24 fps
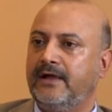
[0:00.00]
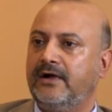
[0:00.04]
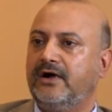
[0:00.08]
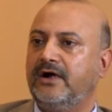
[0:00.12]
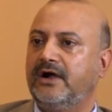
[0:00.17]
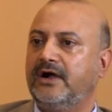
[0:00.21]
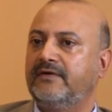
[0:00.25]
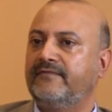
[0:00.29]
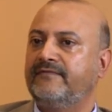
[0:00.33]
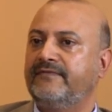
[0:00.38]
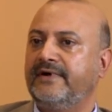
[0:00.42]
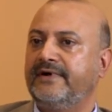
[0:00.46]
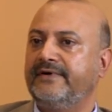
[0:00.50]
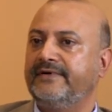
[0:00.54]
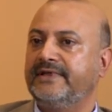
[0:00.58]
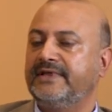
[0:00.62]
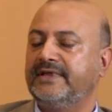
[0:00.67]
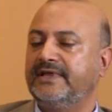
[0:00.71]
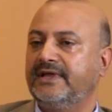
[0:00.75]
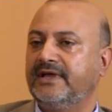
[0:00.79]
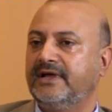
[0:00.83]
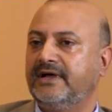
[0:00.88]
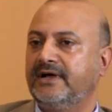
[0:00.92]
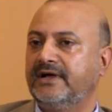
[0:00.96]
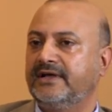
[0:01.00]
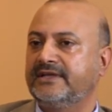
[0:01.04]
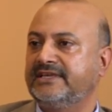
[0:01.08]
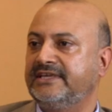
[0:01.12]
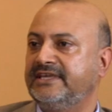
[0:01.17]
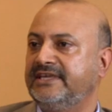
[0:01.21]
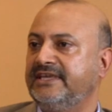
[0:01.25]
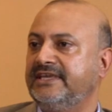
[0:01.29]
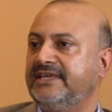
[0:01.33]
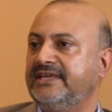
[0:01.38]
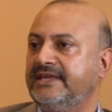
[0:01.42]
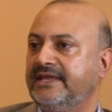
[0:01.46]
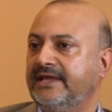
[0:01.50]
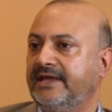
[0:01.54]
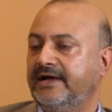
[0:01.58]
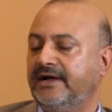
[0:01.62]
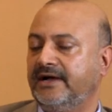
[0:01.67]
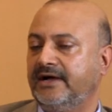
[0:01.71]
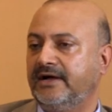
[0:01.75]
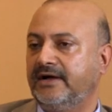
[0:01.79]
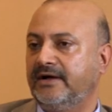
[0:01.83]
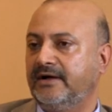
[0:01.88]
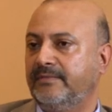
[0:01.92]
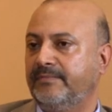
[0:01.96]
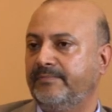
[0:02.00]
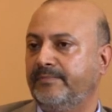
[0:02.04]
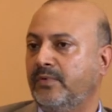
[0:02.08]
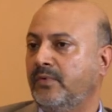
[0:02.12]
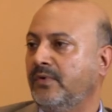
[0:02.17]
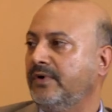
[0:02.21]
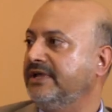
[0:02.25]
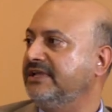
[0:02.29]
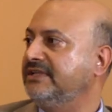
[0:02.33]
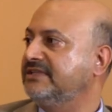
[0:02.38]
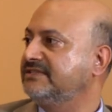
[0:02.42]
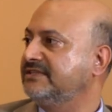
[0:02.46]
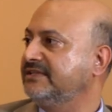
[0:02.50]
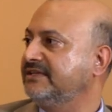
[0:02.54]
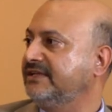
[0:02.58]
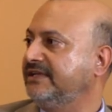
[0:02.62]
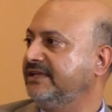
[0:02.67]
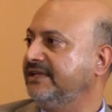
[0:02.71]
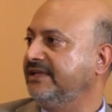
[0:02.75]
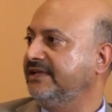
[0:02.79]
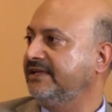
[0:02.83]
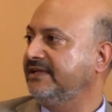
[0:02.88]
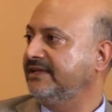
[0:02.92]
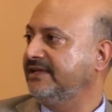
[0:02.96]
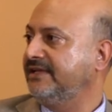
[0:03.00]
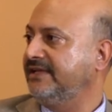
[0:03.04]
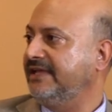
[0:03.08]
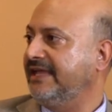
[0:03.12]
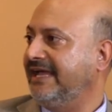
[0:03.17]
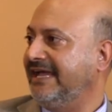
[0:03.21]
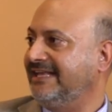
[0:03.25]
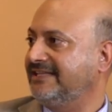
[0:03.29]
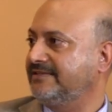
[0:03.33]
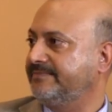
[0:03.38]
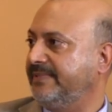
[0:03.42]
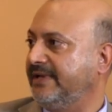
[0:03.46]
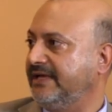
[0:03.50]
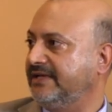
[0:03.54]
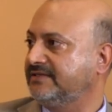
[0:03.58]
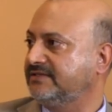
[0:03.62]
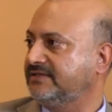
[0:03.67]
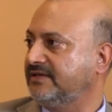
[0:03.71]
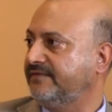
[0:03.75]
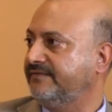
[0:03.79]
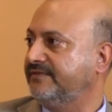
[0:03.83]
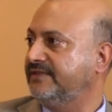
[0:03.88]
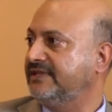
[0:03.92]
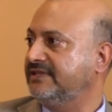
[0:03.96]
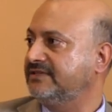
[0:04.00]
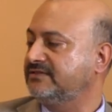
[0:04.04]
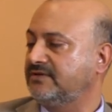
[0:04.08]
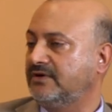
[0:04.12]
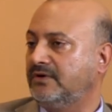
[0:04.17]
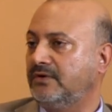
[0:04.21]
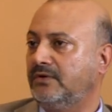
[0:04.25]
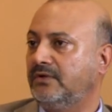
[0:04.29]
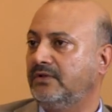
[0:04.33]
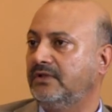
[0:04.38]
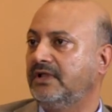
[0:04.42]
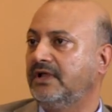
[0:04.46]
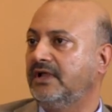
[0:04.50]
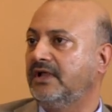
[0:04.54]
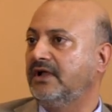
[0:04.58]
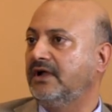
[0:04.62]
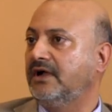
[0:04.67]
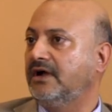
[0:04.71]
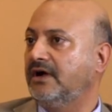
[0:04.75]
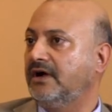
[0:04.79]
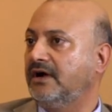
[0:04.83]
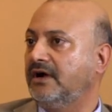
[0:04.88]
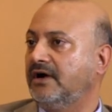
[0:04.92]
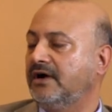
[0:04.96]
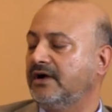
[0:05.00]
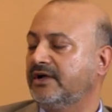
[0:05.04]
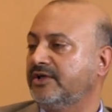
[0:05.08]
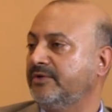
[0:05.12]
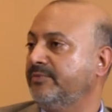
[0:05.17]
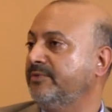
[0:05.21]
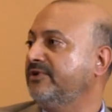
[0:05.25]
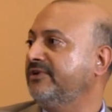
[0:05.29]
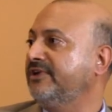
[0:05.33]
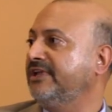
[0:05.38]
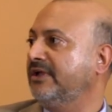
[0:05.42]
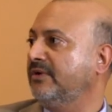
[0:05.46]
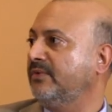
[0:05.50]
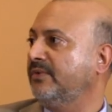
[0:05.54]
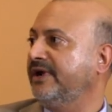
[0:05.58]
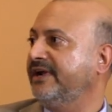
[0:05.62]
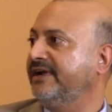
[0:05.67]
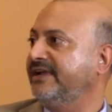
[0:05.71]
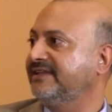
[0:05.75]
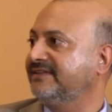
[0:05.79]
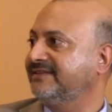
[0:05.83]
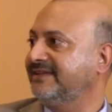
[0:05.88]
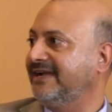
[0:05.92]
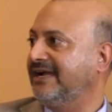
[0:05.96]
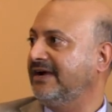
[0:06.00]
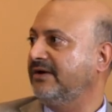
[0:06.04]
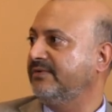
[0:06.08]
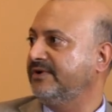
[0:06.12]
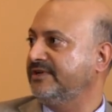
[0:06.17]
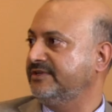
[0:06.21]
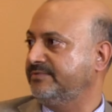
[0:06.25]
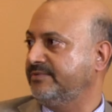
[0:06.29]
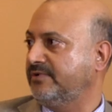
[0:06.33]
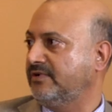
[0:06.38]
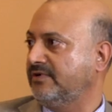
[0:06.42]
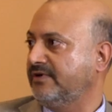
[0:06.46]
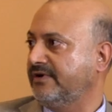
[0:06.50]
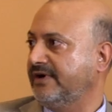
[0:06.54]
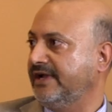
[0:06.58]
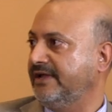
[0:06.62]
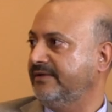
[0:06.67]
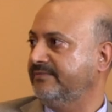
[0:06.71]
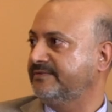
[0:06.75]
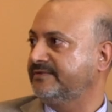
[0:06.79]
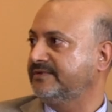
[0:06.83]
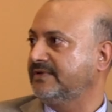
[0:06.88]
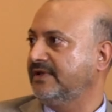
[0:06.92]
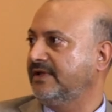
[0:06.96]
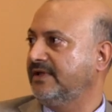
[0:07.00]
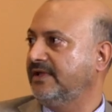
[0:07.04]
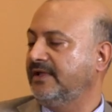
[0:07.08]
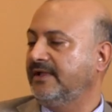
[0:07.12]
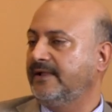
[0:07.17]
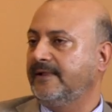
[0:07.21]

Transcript: are very uh, key uh, points and key, key aspects of mm-hmm. this whole uh, community awareness and outreach programs. Mm -hmm.